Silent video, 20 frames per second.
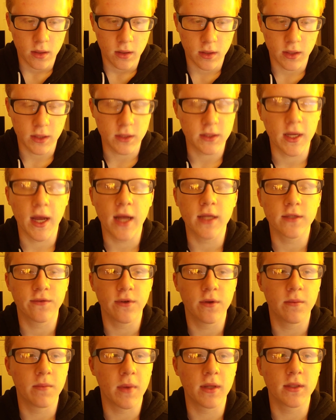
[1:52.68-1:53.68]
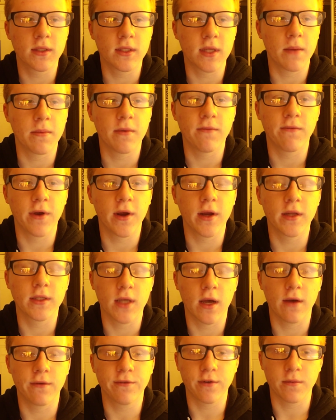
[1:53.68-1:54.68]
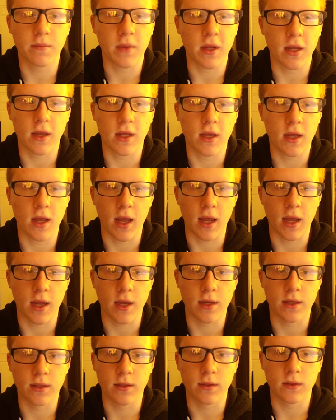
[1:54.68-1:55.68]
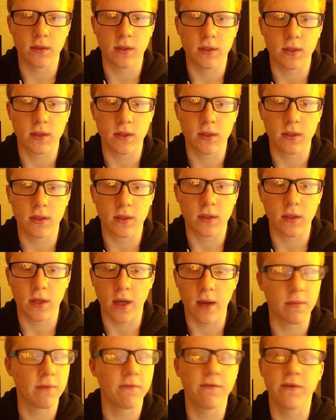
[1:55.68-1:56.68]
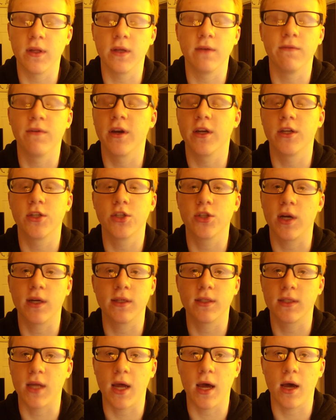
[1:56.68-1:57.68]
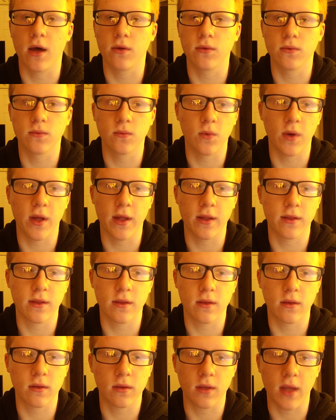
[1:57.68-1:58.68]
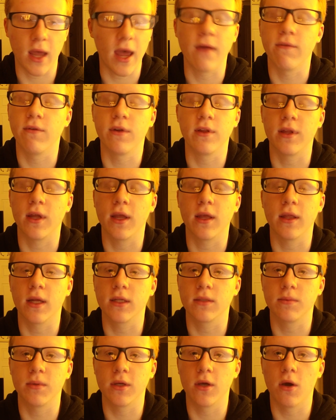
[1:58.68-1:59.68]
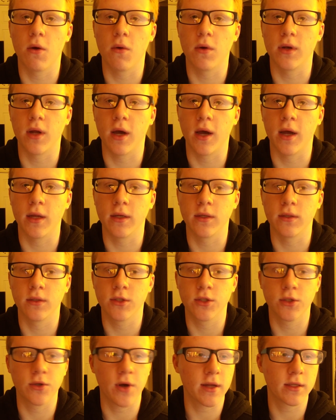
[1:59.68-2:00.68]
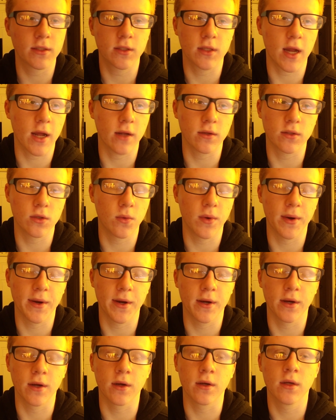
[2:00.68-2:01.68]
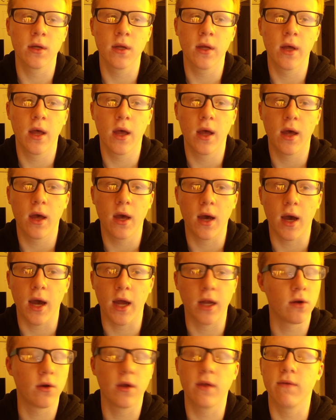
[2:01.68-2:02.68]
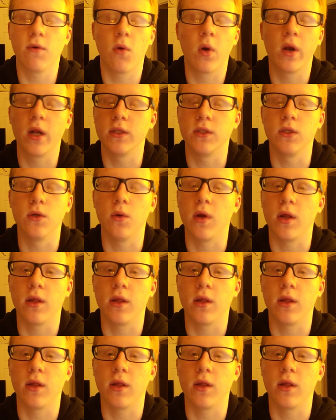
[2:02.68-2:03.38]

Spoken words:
these last few months have been very tough for me, and I've been feeling very stressed out with everything that's been going on. Stressed out to where I don't even want to do